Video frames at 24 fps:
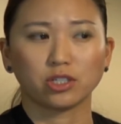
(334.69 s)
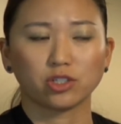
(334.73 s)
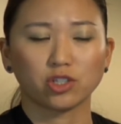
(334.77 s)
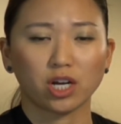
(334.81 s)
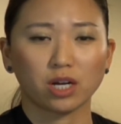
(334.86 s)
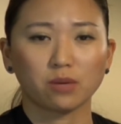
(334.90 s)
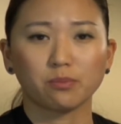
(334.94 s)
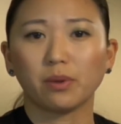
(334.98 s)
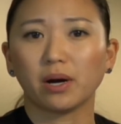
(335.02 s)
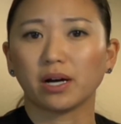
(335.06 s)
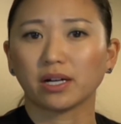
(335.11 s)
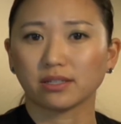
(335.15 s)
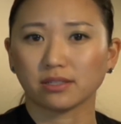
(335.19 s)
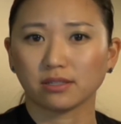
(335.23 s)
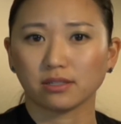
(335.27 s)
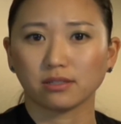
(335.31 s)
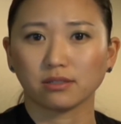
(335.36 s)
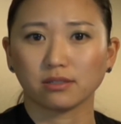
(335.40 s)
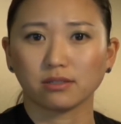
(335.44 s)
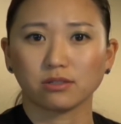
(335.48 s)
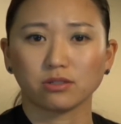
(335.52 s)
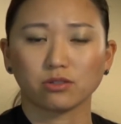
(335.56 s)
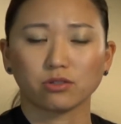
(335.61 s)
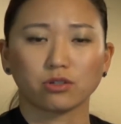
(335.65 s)

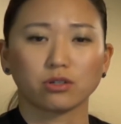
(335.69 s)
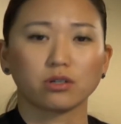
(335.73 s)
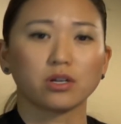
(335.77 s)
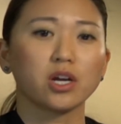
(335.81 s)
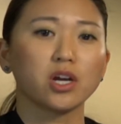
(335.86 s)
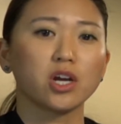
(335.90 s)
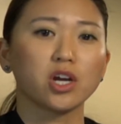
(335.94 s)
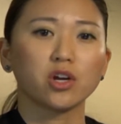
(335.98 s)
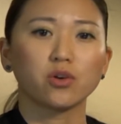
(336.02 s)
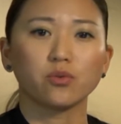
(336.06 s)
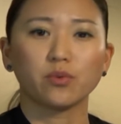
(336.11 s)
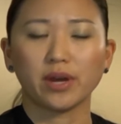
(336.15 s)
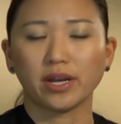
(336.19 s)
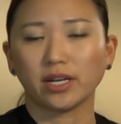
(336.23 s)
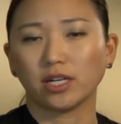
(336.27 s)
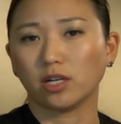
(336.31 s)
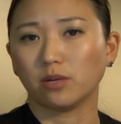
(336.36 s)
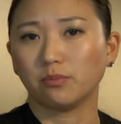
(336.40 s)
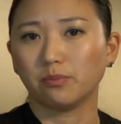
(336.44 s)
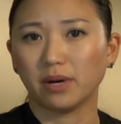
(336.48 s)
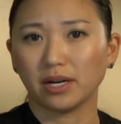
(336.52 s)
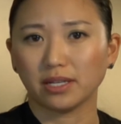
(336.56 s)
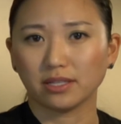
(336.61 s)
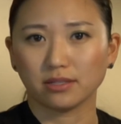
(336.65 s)
checkboxes or
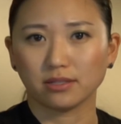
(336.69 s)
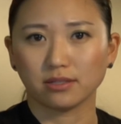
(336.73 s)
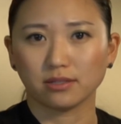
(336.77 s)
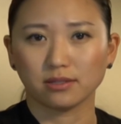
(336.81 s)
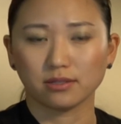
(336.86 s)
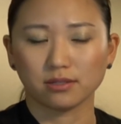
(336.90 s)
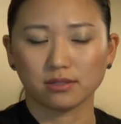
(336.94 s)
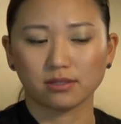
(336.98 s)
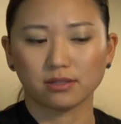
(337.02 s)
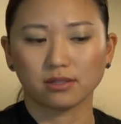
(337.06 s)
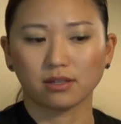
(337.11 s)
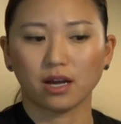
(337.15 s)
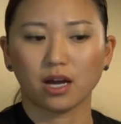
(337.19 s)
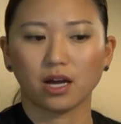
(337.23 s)
radio buttons.